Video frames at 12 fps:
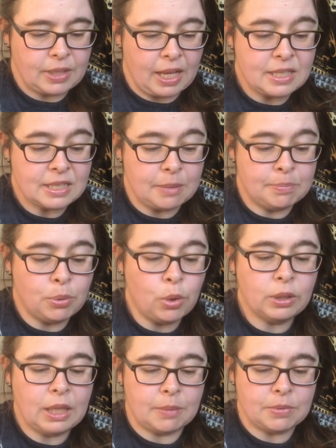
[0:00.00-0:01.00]
I stepped
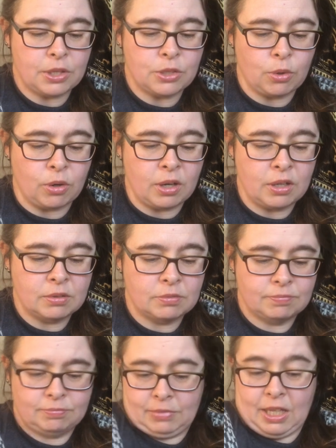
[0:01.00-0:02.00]
boldly up to the door.
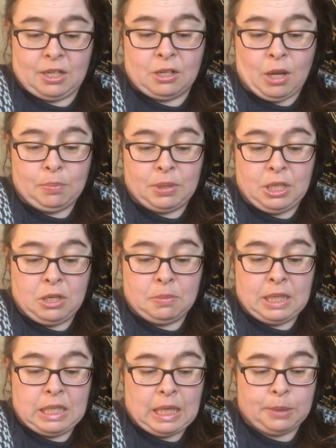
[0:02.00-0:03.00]
Had I not been here
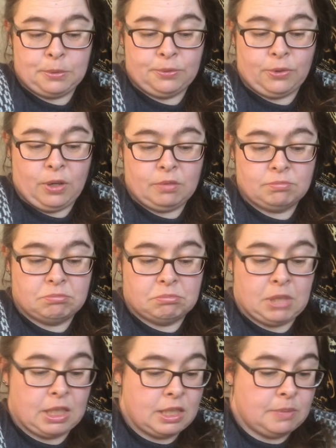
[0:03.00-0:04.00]
many times before?
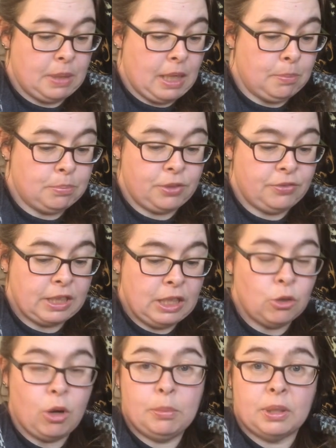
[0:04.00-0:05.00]
It had become perfectly
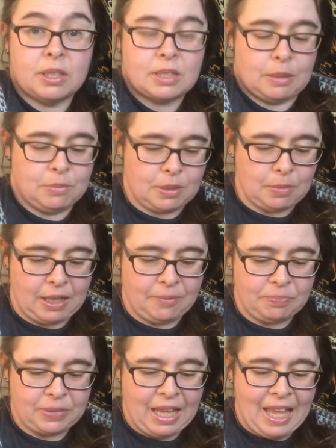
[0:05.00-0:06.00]
normal, it seemed to me,
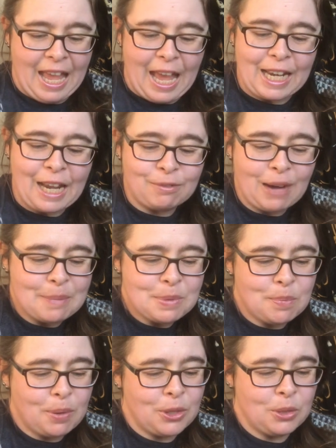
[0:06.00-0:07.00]
and I rapped
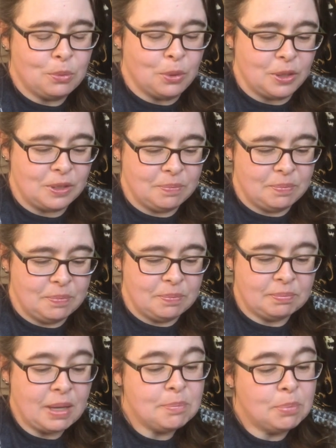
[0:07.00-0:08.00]
upon the wood.
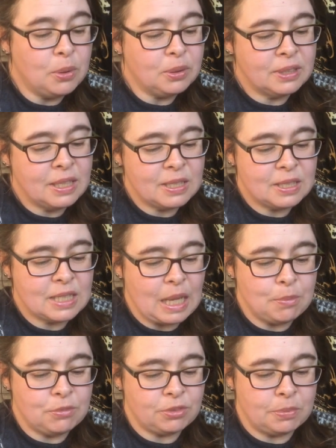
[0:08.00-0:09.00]
My boldness
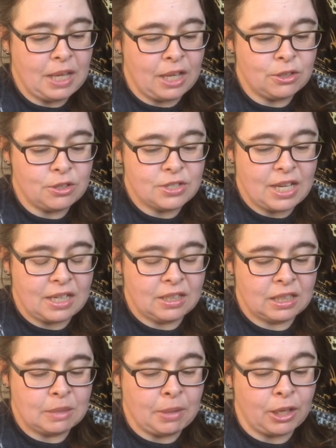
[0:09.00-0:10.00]
stemmed from the
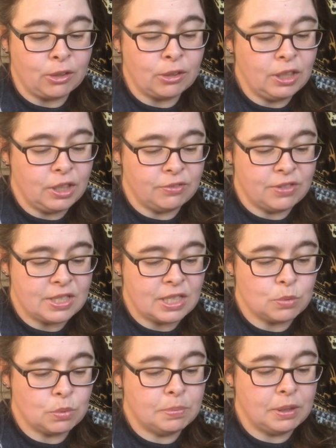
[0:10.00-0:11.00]
understanding that my earlier
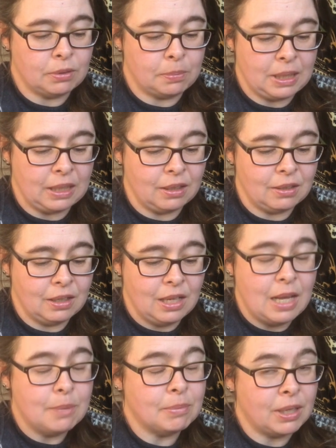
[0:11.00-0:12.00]
visits would be repeated,
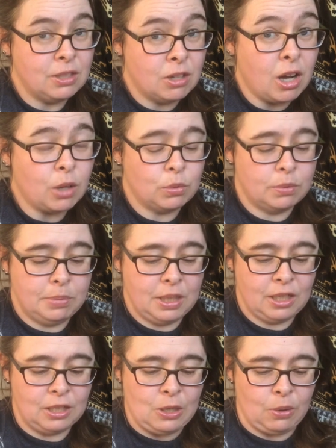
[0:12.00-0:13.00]
my knock would be
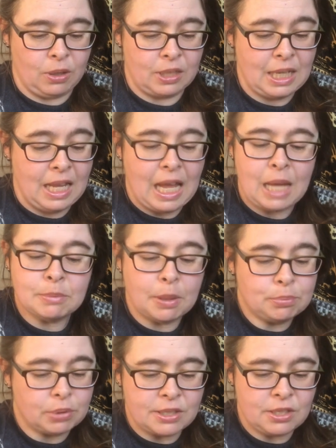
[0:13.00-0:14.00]
ignored, and my
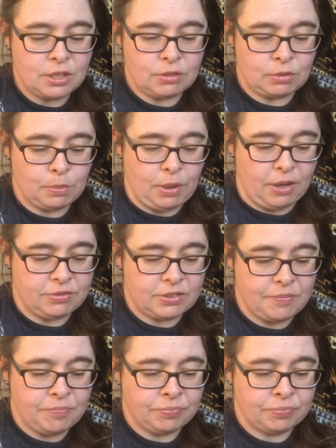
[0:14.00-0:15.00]
presence
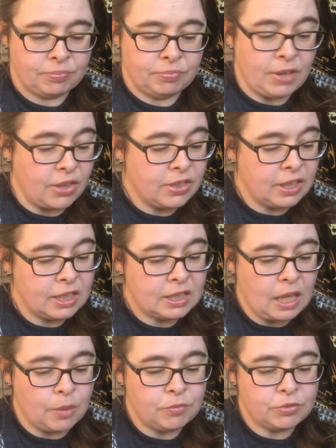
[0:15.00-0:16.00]
rebuffed. Nothing had
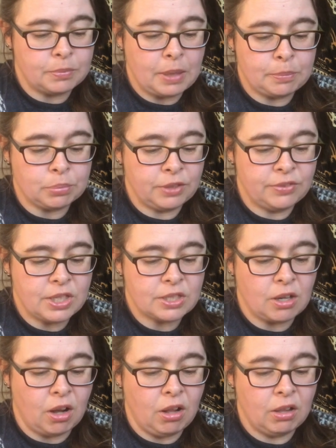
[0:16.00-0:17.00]
come from my previous
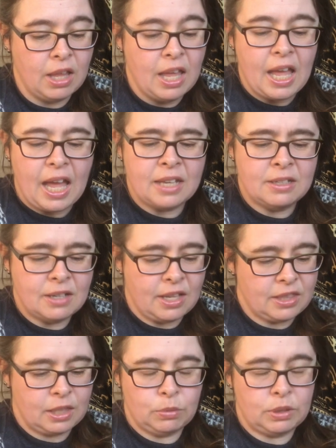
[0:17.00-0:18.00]
call, and
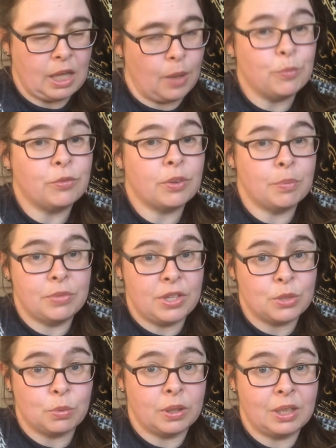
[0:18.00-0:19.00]
nothing would come from
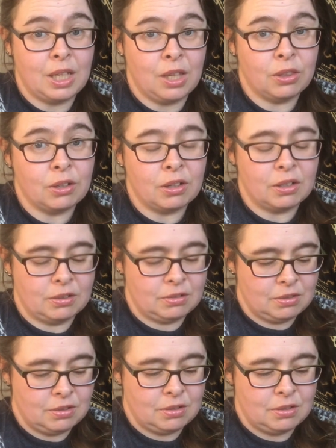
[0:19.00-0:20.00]
this one either.
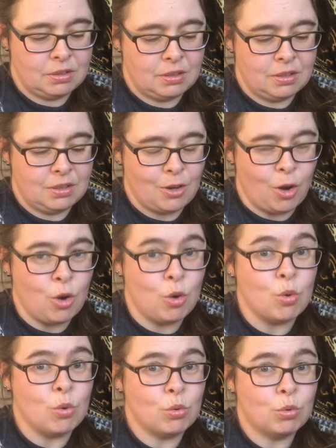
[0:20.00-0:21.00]

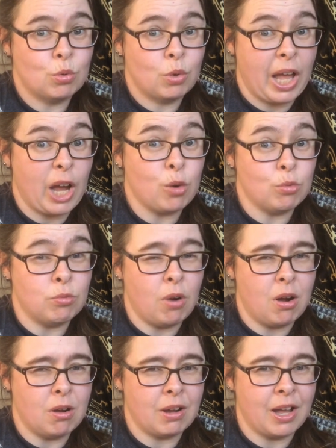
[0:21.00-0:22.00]
Oh, how
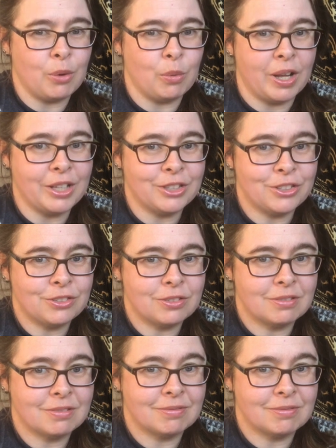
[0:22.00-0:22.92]
wrong I was.